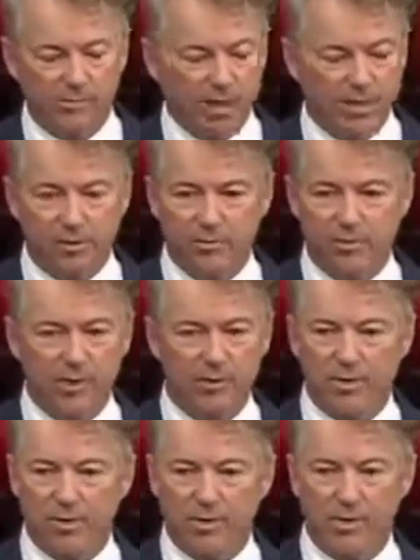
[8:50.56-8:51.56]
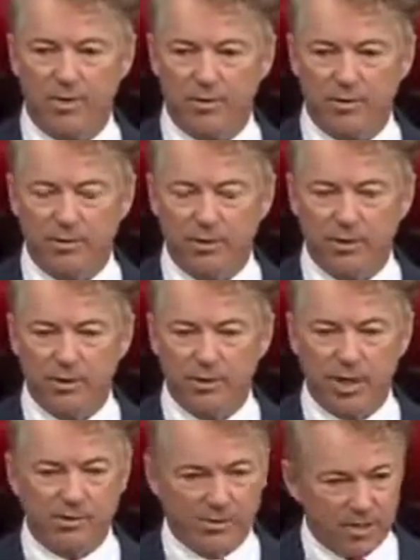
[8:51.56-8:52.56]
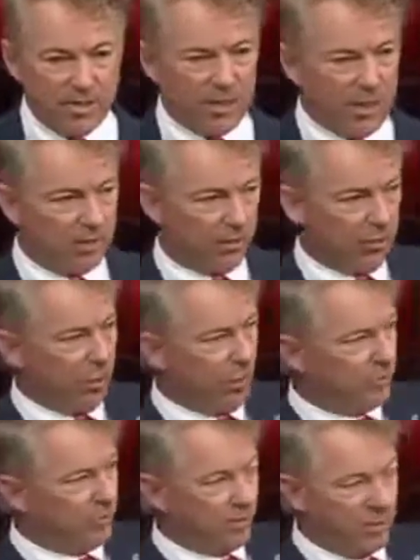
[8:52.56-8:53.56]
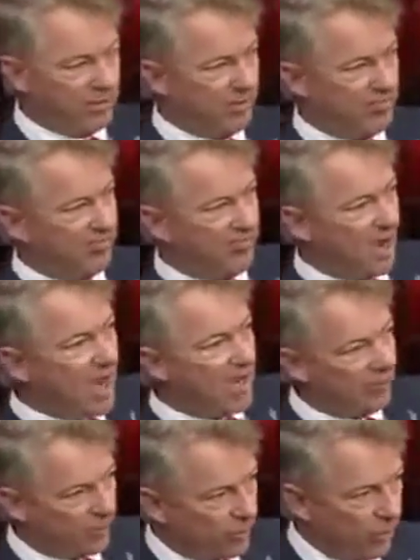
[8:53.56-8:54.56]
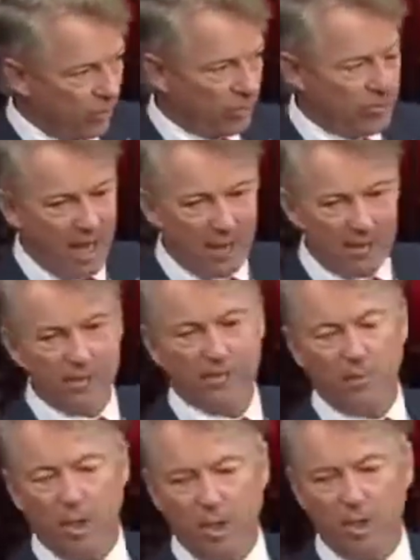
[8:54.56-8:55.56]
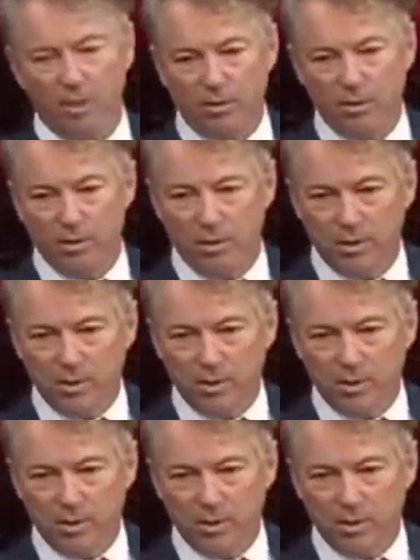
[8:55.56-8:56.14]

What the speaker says: Makes no sense at all. I see 10-year-olds and I see 5-year-olds out on the mall.